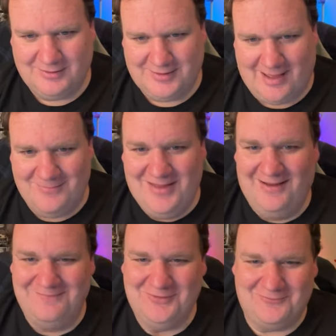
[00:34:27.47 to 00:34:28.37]
Yeah,
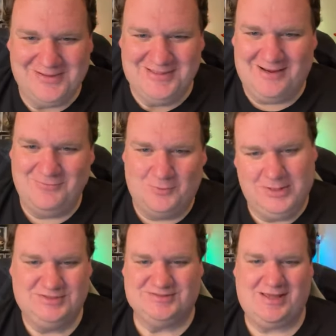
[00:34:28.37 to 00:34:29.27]
I'm the
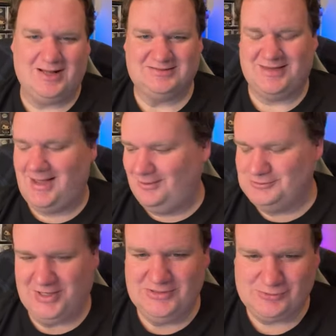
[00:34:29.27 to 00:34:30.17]
weird socks guy.
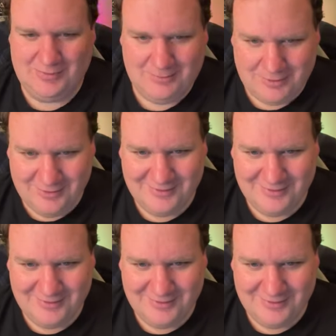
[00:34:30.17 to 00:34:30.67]
Don't you guys remember?